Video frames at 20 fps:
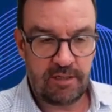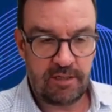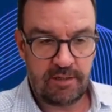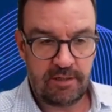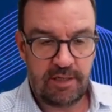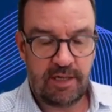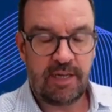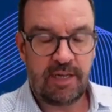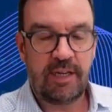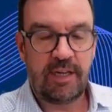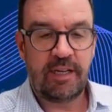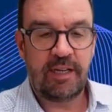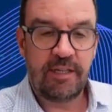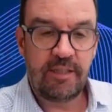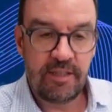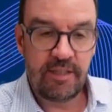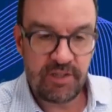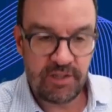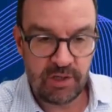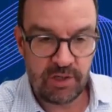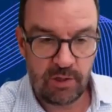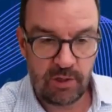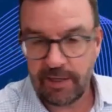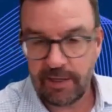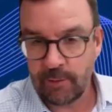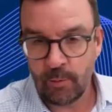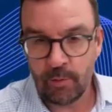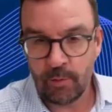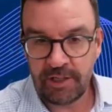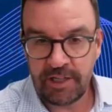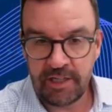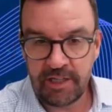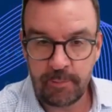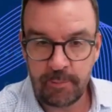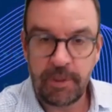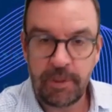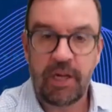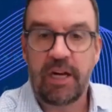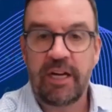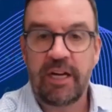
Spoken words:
So anyone can apply.